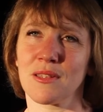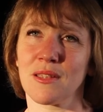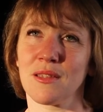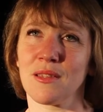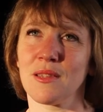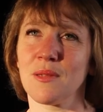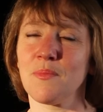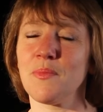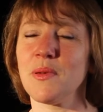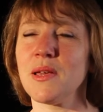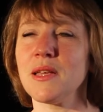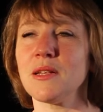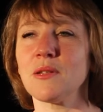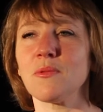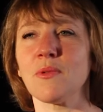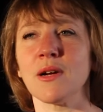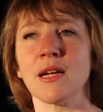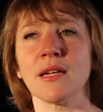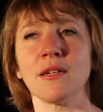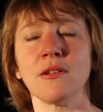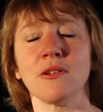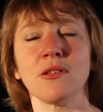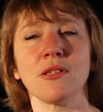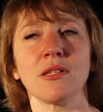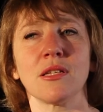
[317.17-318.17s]
the bit where
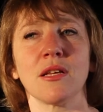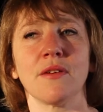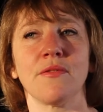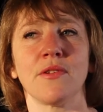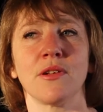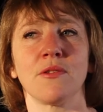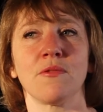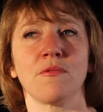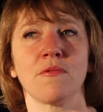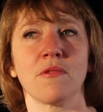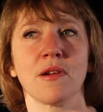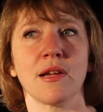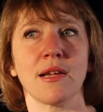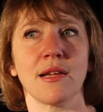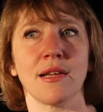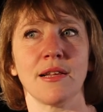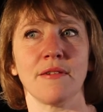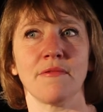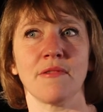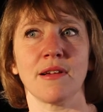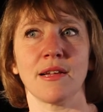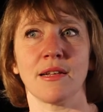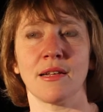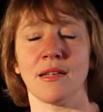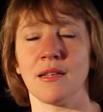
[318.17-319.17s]
Gustave had really
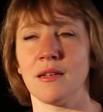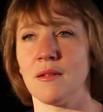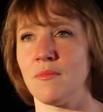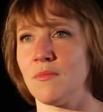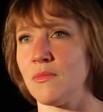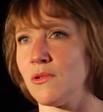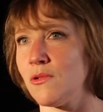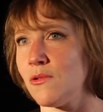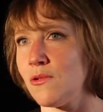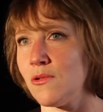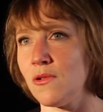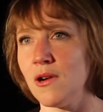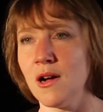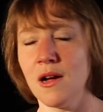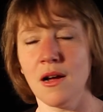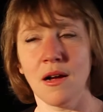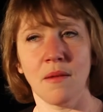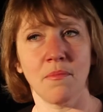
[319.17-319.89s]
written in a more,